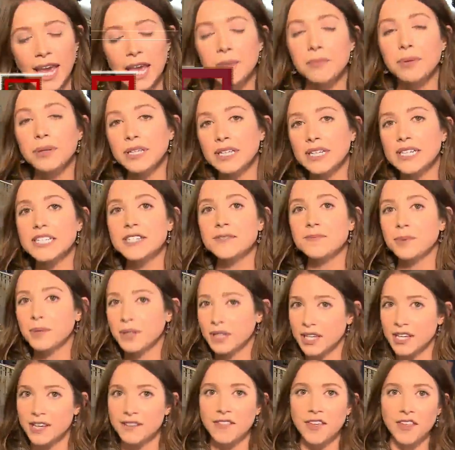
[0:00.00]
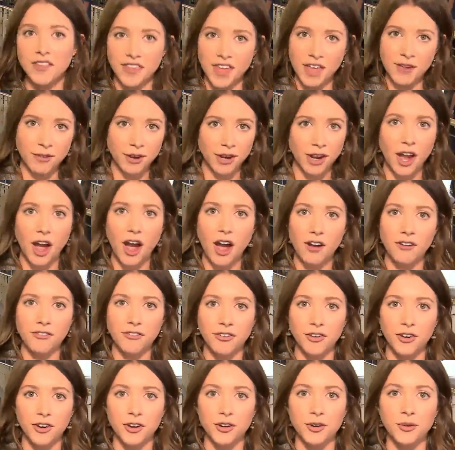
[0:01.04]
And police believe that they
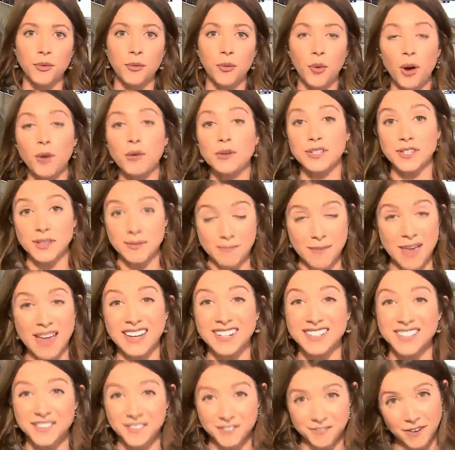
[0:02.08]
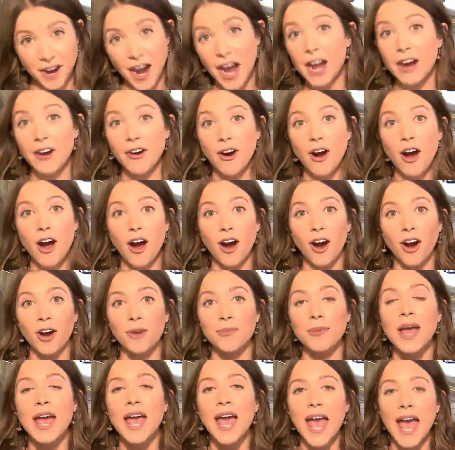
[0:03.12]
recovered what was the man's
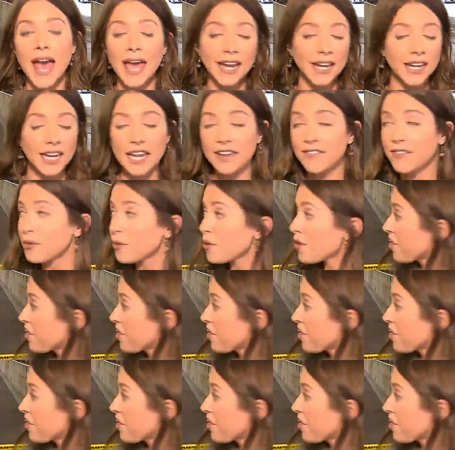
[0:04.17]
firearm. And even